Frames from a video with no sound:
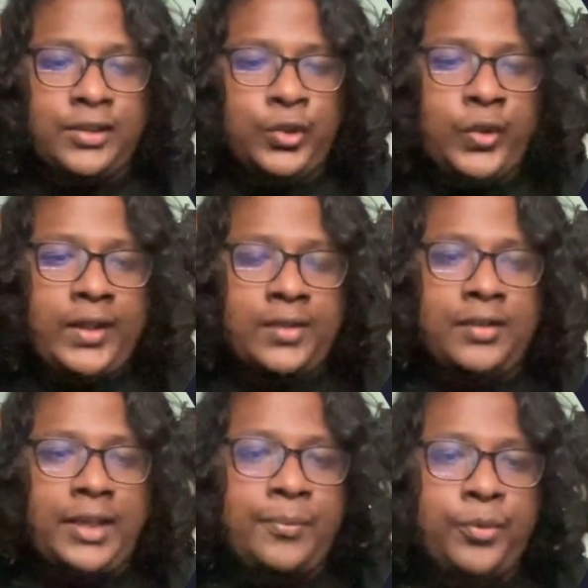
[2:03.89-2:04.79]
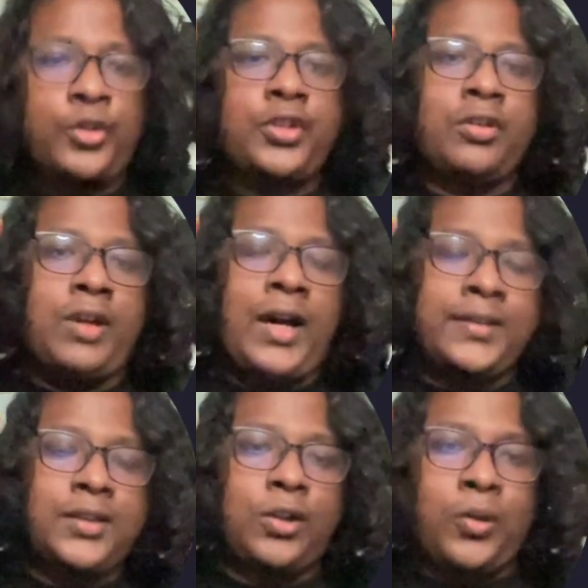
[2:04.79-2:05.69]
you can import your
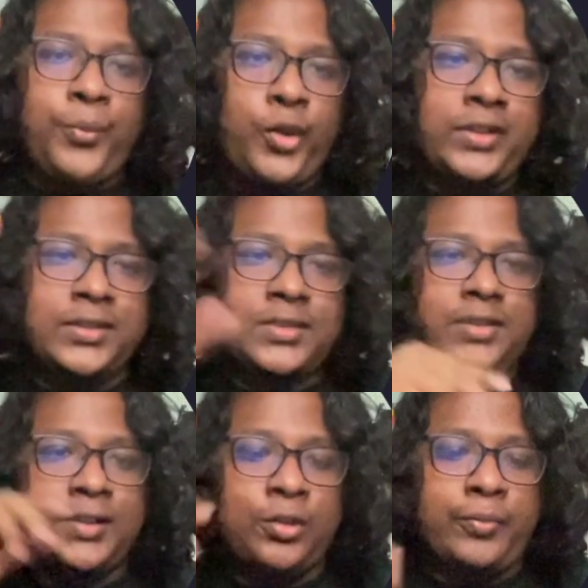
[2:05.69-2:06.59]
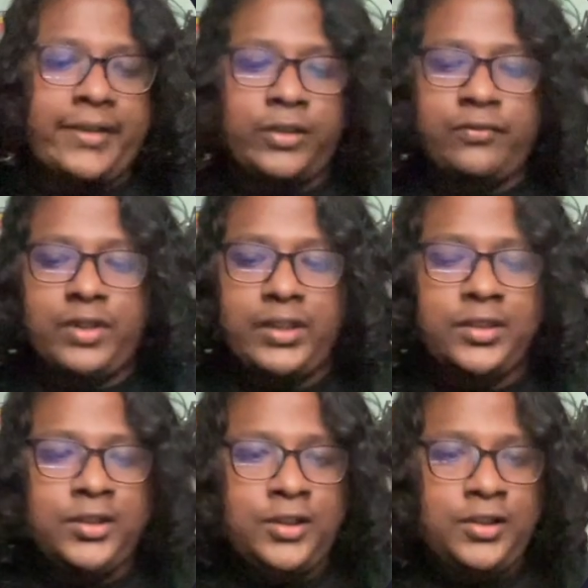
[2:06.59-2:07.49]
other components in your markdown file.